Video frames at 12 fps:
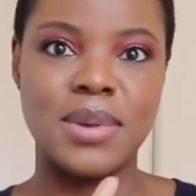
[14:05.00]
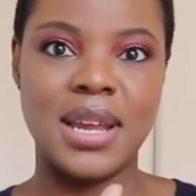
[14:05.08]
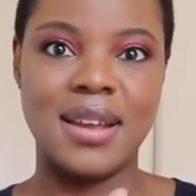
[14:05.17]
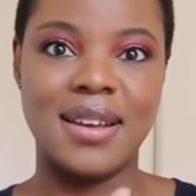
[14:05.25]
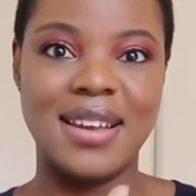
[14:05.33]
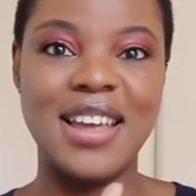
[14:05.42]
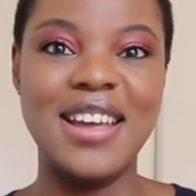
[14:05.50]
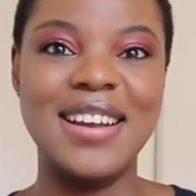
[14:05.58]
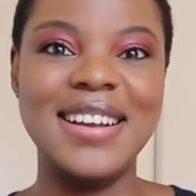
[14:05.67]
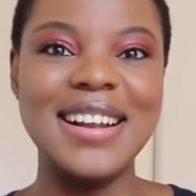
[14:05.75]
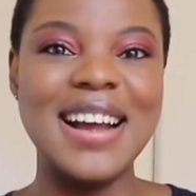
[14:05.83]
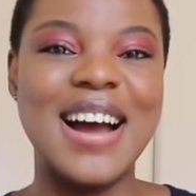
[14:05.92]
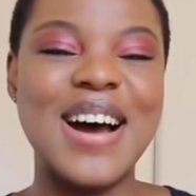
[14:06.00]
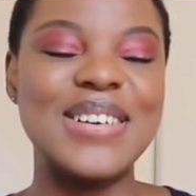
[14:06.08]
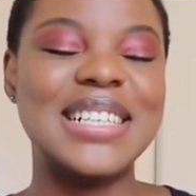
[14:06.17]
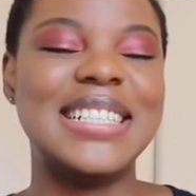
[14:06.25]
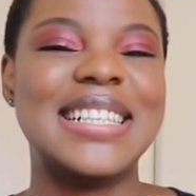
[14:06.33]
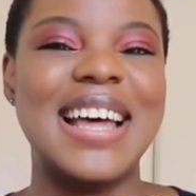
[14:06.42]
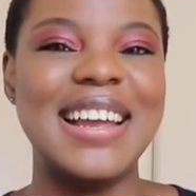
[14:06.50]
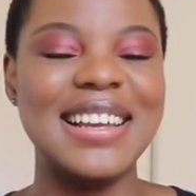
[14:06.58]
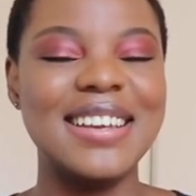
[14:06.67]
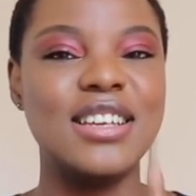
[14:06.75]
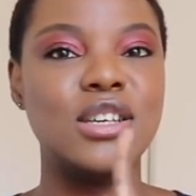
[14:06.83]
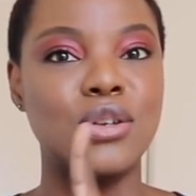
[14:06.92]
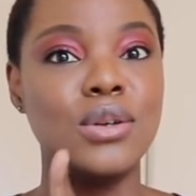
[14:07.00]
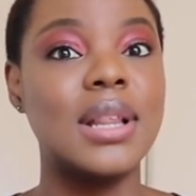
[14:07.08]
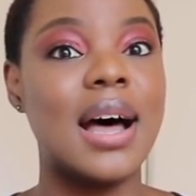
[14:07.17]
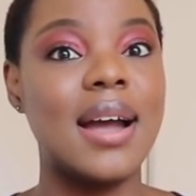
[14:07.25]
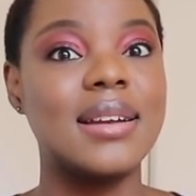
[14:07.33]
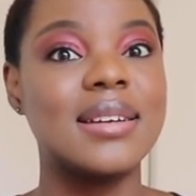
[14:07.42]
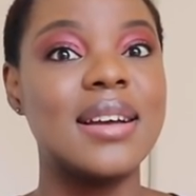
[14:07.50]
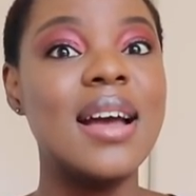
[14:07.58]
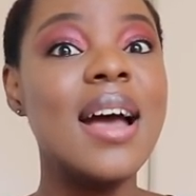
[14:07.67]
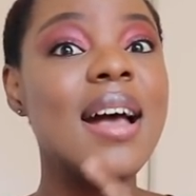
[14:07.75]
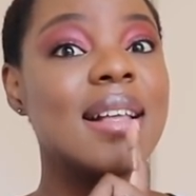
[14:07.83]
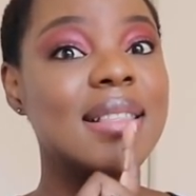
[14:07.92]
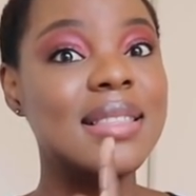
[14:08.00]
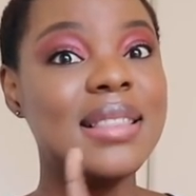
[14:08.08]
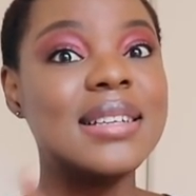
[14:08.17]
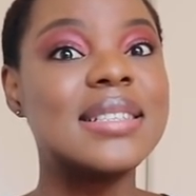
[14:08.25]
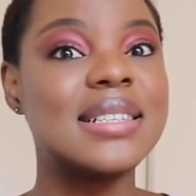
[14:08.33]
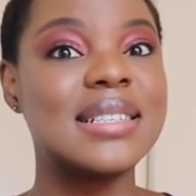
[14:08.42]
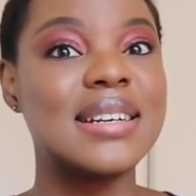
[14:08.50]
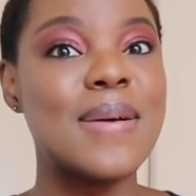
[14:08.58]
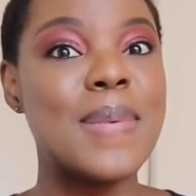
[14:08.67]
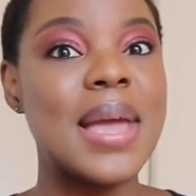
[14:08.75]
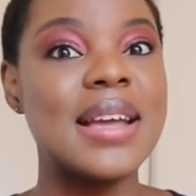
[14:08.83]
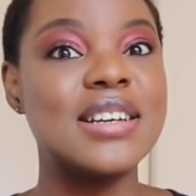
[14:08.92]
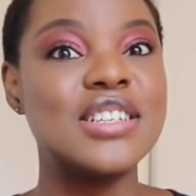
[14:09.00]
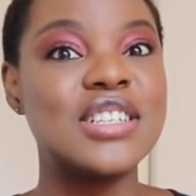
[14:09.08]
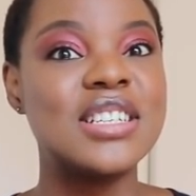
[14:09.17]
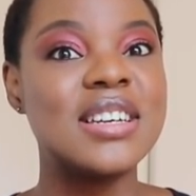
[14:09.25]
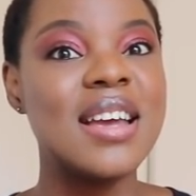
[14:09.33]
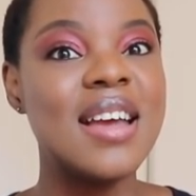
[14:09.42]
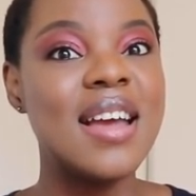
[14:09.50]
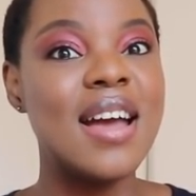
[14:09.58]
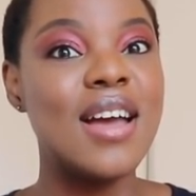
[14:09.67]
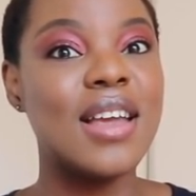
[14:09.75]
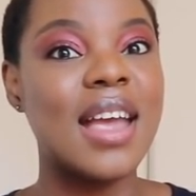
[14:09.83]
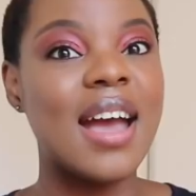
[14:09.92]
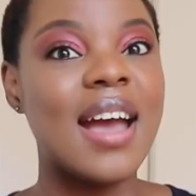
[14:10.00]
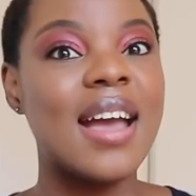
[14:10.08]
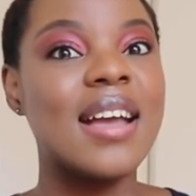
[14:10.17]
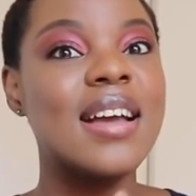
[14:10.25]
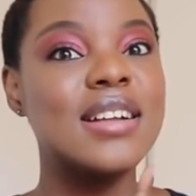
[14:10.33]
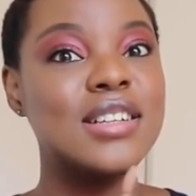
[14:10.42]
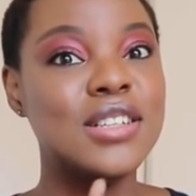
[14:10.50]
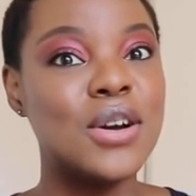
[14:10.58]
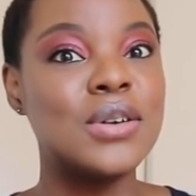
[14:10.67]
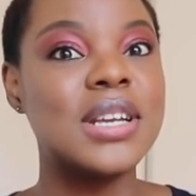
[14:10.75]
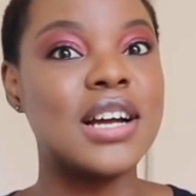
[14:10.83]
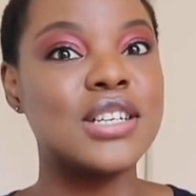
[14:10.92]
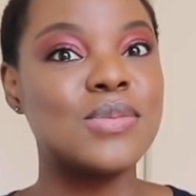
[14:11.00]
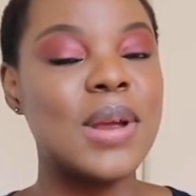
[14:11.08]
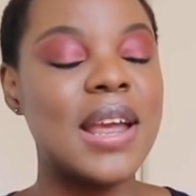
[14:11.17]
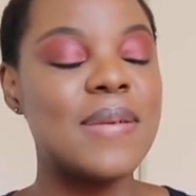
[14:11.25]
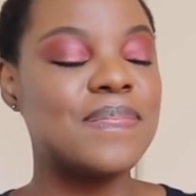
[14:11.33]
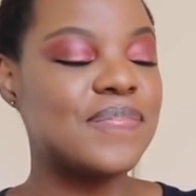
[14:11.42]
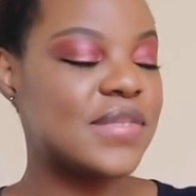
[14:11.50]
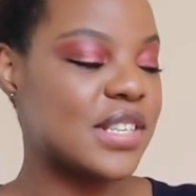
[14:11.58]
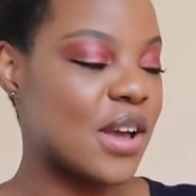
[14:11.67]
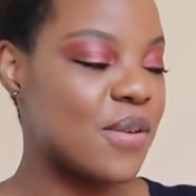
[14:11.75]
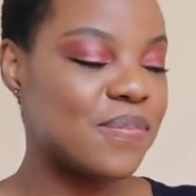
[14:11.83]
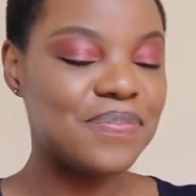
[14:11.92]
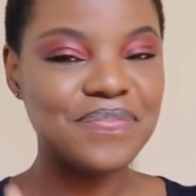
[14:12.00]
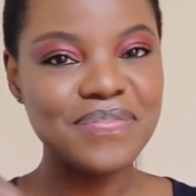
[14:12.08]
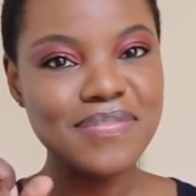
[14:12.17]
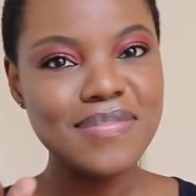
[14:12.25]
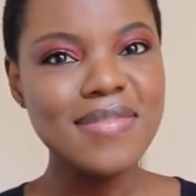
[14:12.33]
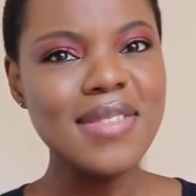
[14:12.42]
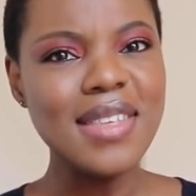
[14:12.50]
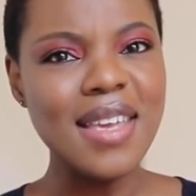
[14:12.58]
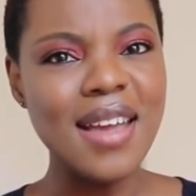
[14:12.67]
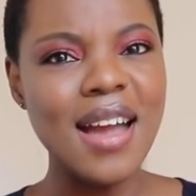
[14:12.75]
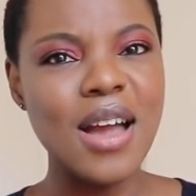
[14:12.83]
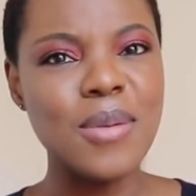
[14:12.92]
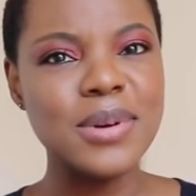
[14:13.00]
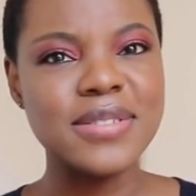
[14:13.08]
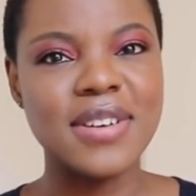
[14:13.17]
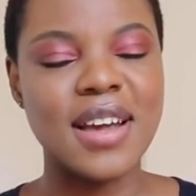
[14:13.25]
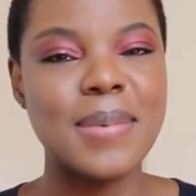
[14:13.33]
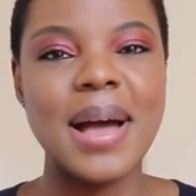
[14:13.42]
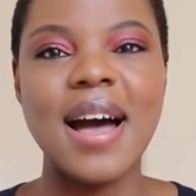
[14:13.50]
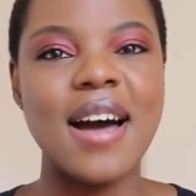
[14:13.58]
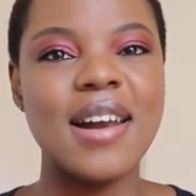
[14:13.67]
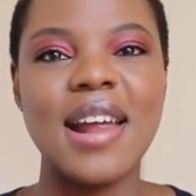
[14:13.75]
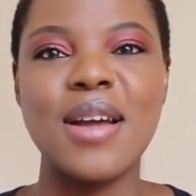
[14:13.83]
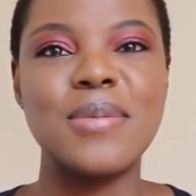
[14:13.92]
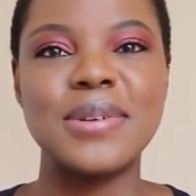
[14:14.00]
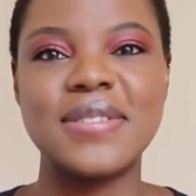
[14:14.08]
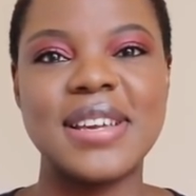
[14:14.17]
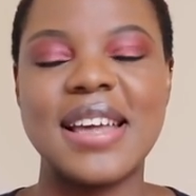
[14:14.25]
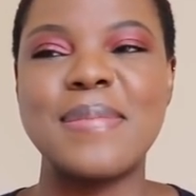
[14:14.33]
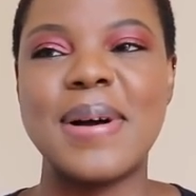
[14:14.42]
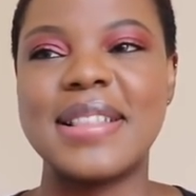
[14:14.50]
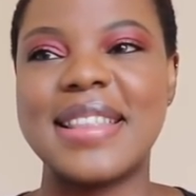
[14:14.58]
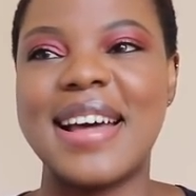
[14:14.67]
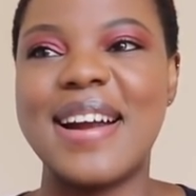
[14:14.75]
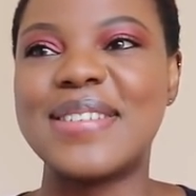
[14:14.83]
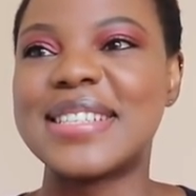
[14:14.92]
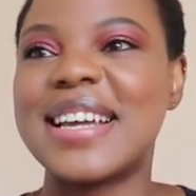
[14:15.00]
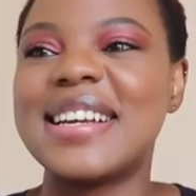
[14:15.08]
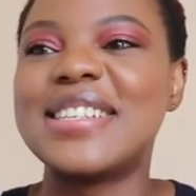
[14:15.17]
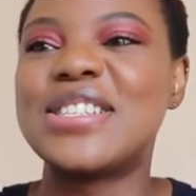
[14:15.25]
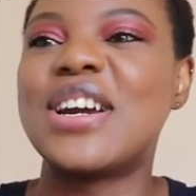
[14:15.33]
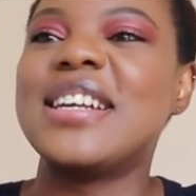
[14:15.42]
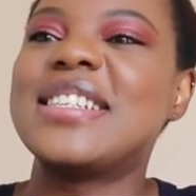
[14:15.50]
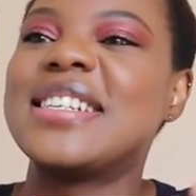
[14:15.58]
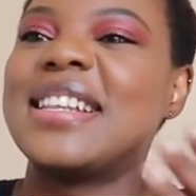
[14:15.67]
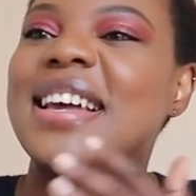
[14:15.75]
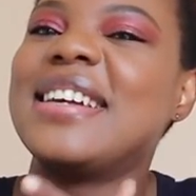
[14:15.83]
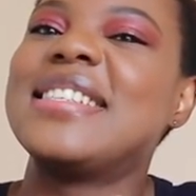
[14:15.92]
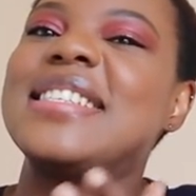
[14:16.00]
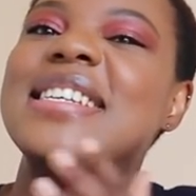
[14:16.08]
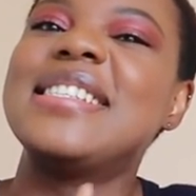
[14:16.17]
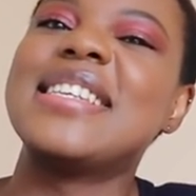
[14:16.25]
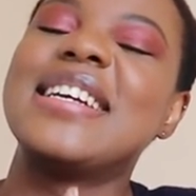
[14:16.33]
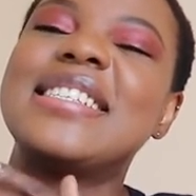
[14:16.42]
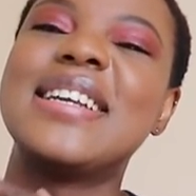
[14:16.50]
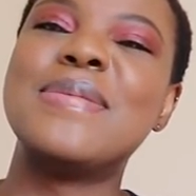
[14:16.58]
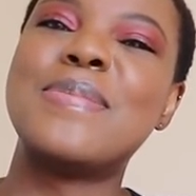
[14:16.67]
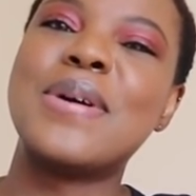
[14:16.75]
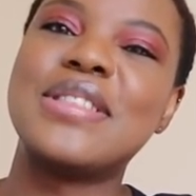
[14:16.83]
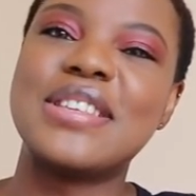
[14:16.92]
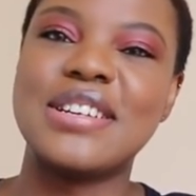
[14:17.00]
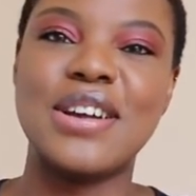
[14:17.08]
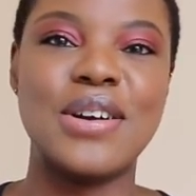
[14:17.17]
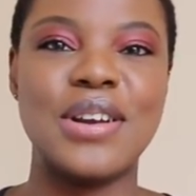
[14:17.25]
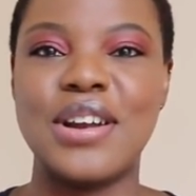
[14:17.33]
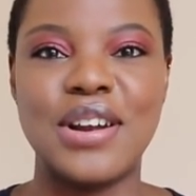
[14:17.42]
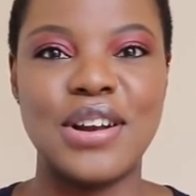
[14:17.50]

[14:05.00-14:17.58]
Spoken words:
me. I was like, you lied. This isn't a pinch. Okay? Don't touch me. So, I almost forget about that. I was like straight to like C-section, but no,